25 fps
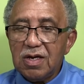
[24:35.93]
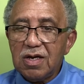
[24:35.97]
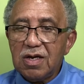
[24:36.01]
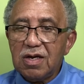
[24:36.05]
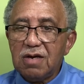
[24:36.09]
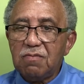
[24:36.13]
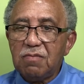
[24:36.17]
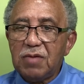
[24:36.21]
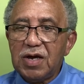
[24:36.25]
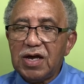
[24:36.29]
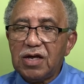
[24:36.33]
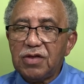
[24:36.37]

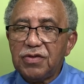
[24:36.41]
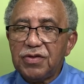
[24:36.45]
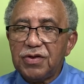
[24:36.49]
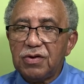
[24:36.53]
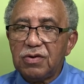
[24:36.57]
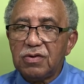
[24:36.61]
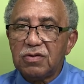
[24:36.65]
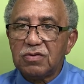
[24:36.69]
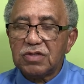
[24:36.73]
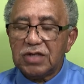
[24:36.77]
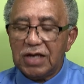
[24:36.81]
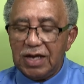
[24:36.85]
In
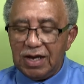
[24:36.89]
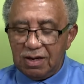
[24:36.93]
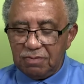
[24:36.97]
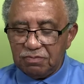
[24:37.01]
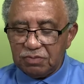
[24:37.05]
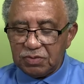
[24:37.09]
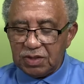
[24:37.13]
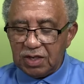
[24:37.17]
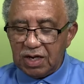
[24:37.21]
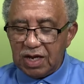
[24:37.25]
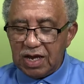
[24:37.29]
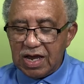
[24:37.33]
Matthew
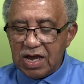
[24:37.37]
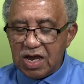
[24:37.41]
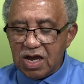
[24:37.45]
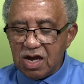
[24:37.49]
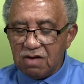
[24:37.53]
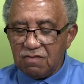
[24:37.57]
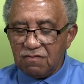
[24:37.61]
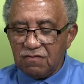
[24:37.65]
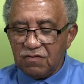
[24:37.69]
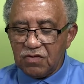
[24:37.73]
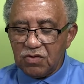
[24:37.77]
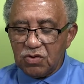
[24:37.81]
chapter
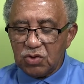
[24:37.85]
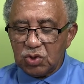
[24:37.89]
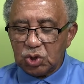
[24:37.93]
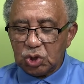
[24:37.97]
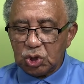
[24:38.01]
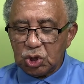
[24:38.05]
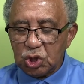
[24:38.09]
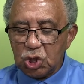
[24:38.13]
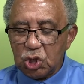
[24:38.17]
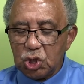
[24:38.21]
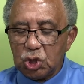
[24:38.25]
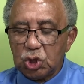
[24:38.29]
8, verse
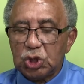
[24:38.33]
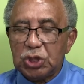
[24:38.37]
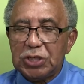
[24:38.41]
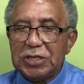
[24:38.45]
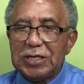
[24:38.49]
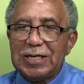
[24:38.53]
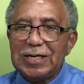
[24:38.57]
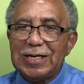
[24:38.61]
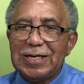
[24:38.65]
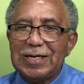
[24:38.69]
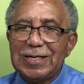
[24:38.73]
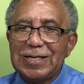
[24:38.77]

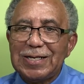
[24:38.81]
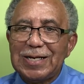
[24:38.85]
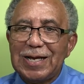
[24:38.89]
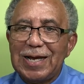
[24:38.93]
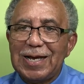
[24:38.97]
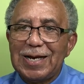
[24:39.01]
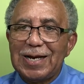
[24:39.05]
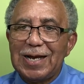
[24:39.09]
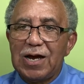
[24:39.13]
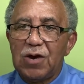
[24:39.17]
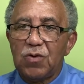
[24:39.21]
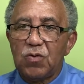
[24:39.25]
13,
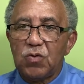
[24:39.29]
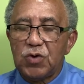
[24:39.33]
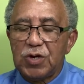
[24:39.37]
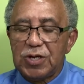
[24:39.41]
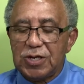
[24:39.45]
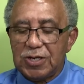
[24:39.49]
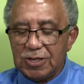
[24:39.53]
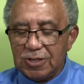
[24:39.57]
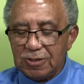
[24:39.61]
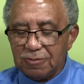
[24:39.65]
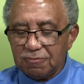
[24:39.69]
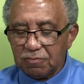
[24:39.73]
and I
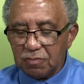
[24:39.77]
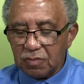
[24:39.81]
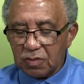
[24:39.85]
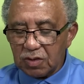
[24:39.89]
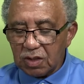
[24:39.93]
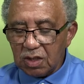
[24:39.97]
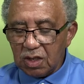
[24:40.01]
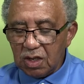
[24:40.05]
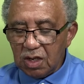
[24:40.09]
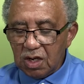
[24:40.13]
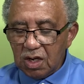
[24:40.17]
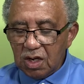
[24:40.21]
read,
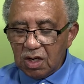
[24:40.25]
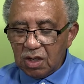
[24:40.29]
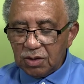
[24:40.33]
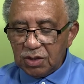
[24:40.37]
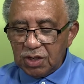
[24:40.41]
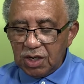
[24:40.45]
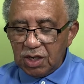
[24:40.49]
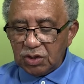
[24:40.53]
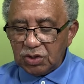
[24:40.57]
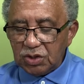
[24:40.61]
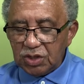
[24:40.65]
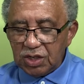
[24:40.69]

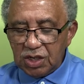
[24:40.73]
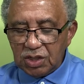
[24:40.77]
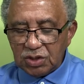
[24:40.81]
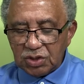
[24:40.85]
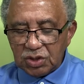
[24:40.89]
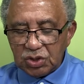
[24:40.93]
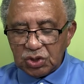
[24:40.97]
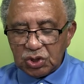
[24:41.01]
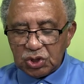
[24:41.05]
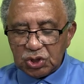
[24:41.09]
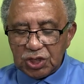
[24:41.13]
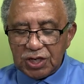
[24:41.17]
Then
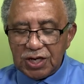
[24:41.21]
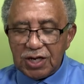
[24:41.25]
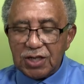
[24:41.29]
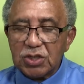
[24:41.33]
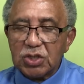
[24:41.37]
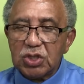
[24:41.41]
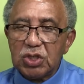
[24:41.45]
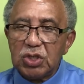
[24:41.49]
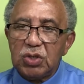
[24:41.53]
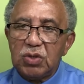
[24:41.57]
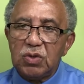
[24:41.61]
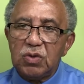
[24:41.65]
Jesus
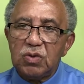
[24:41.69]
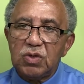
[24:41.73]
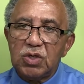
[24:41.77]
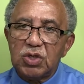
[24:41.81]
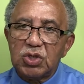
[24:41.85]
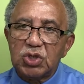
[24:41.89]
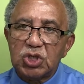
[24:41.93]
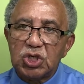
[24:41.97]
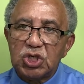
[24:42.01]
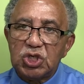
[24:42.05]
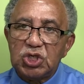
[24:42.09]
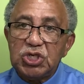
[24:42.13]
said to
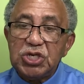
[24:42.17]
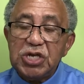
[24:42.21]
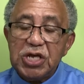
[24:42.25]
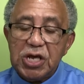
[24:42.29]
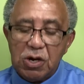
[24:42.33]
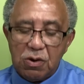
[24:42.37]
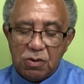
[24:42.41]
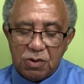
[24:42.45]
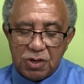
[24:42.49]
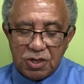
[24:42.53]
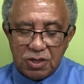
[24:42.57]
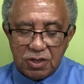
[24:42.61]
the
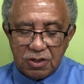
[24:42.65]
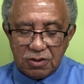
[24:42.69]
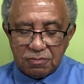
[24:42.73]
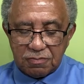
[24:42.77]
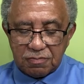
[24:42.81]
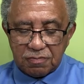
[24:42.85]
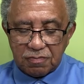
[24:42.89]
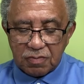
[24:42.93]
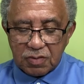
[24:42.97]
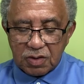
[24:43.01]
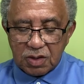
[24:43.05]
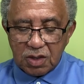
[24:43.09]
centurion,
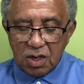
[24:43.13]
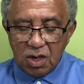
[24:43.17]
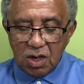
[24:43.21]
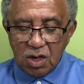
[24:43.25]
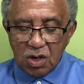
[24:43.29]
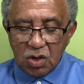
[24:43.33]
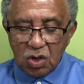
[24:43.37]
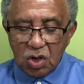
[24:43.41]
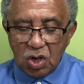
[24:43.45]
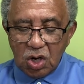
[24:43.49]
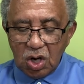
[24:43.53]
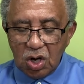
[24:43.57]

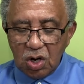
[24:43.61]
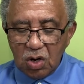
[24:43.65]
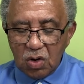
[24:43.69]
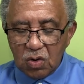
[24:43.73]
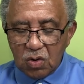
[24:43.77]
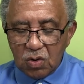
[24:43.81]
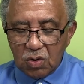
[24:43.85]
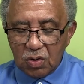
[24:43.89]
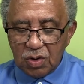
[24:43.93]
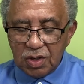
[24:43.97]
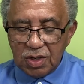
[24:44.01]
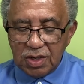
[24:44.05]

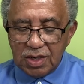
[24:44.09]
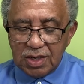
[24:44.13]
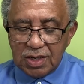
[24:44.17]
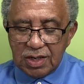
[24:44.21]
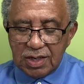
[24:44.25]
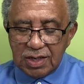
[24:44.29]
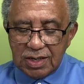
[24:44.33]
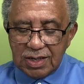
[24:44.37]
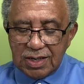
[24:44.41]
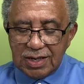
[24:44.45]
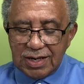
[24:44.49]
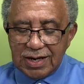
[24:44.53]
Go,
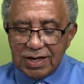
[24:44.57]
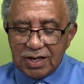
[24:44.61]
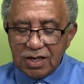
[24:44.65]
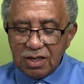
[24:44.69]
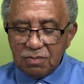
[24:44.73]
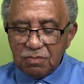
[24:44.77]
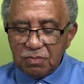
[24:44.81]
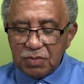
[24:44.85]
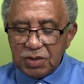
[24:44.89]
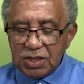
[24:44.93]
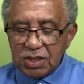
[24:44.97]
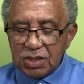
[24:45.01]
let
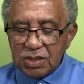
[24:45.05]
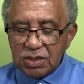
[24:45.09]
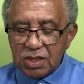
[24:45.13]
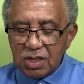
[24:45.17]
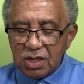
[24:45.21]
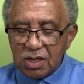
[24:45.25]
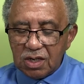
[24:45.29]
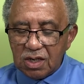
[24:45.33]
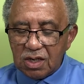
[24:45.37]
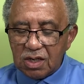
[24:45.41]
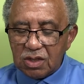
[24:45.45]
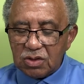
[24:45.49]
it be
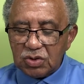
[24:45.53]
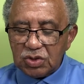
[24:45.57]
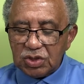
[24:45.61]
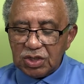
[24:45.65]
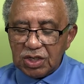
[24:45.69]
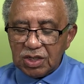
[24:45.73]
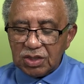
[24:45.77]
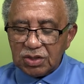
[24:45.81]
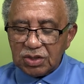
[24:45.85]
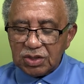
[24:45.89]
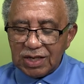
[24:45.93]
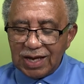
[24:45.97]
done
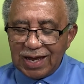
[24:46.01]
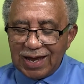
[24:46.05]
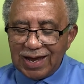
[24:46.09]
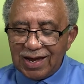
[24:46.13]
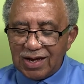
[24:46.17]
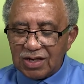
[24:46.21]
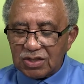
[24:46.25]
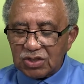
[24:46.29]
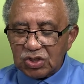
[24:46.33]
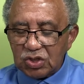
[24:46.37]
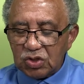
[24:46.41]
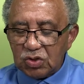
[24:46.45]
just
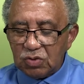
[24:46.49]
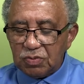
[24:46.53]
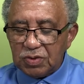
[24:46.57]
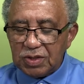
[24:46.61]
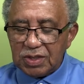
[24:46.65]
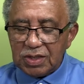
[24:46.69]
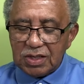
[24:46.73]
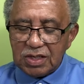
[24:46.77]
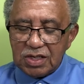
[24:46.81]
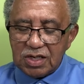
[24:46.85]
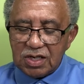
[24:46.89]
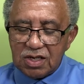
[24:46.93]
as you
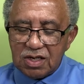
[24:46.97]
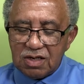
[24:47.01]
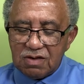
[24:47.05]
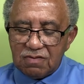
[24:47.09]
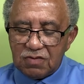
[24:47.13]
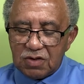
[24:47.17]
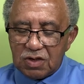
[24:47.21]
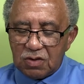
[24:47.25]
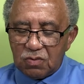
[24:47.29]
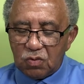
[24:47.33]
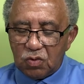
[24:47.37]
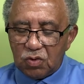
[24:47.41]

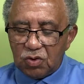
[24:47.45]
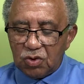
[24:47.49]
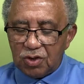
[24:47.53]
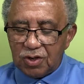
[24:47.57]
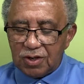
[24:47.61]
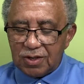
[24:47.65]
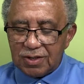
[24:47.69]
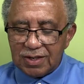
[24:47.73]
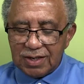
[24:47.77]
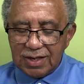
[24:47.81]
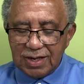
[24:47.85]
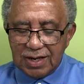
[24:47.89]
believe it
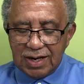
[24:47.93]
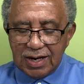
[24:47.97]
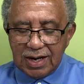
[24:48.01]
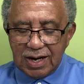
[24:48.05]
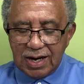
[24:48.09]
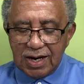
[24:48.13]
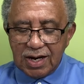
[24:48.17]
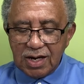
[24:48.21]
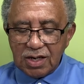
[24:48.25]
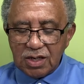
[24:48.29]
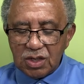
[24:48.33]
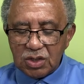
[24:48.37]
would
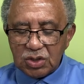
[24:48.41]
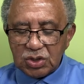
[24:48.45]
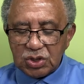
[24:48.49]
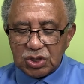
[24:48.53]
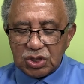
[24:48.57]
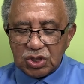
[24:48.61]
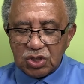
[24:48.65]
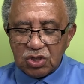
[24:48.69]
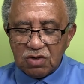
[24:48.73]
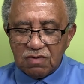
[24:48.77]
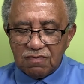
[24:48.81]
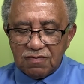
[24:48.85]
and
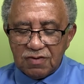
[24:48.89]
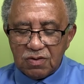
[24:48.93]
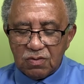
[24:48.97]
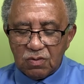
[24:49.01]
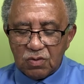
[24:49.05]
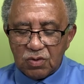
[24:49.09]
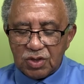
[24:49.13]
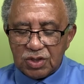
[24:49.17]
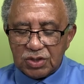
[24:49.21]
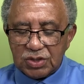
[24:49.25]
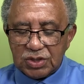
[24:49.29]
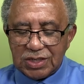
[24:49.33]
his
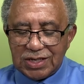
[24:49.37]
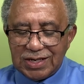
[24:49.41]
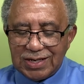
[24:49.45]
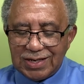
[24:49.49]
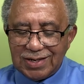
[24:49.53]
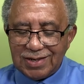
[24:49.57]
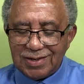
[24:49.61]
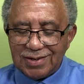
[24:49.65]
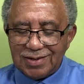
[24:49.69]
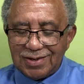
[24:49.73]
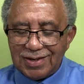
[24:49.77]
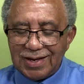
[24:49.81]
servant was
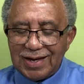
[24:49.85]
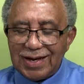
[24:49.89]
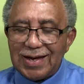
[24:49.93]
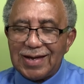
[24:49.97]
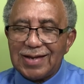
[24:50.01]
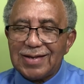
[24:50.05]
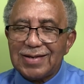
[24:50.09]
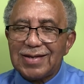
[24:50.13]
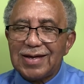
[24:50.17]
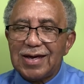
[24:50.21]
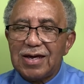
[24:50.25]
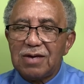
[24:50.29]
healed
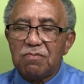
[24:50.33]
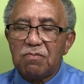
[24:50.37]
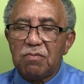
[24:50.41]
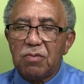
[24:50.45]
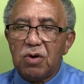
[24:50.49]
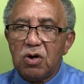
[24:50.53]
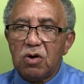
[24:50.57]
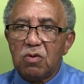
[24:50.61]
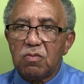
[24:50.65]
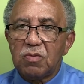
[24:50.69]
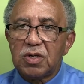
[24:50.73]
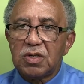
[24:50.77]
at that
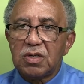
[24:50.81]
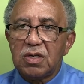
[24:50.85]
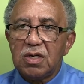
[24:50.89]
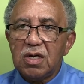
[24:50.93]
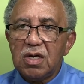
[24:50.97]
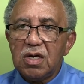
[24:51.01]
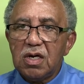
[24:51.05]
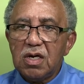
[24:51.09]
moment.